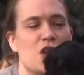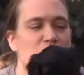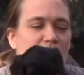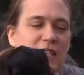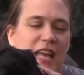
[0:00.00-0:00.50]

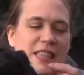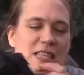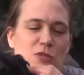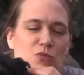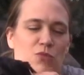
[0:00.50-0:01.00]
She's got
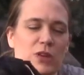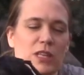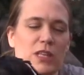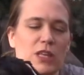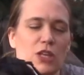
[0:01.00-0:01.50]
these
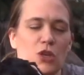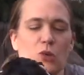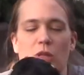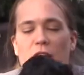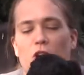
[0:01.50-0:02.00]
really
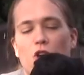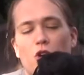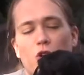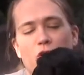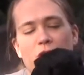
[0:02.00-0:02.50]
cute like
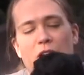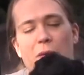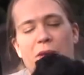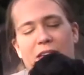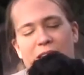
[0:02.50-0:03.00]
curls
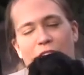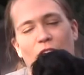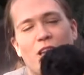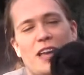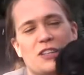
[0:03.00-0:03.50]
coming in on her
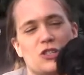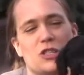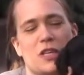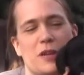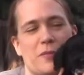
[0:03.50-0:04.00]
legs.
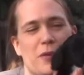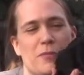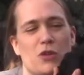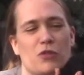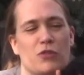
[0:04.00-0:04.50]
She's gonna be a
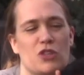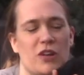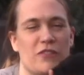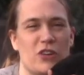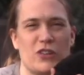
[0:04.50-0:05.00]
beautiful
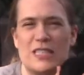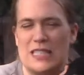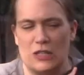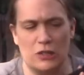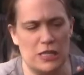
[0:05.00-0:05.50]
dog. Very
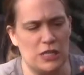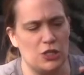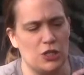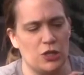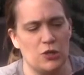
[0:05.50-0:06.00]
silky
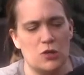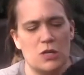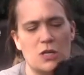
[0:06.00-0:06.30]
too.